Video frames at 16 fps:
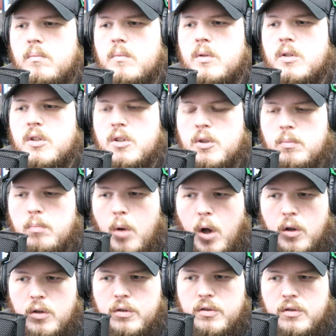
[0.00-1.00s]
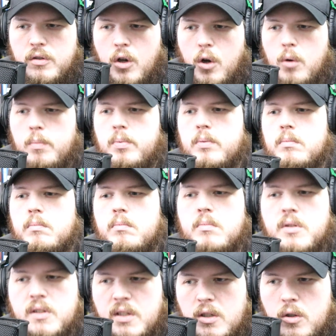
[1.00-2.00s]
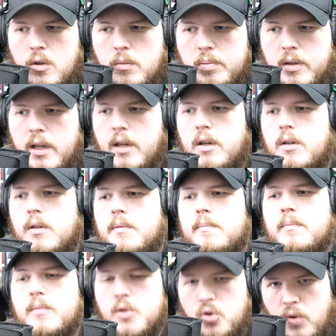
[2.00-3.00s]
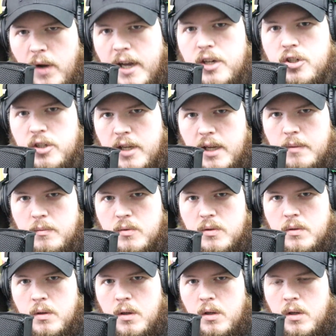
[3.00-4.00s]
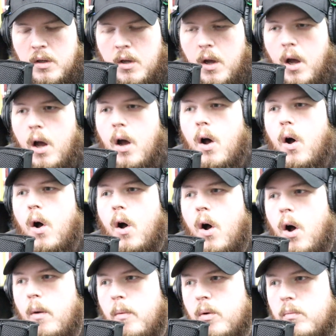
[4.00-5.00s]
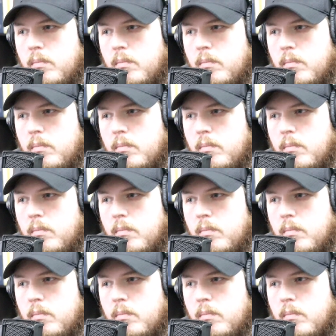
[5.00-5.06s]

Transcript: smaller scope, single player strategy games. Almost